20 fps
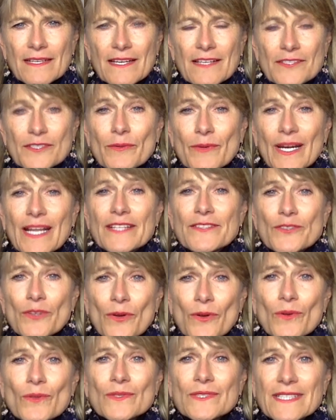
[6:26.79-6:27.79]
So when I
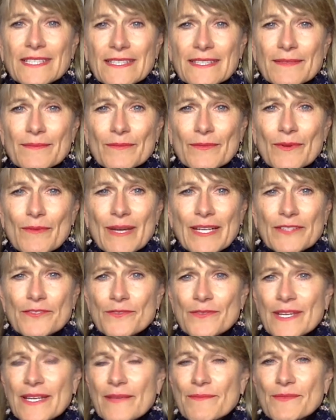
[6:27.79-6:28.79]
told him what my
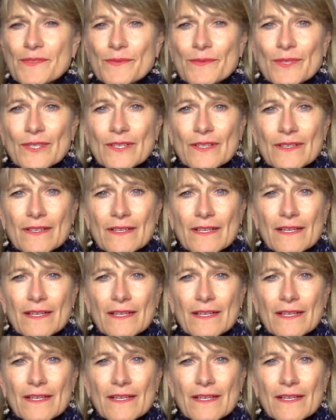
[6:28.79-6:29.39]
dreams were,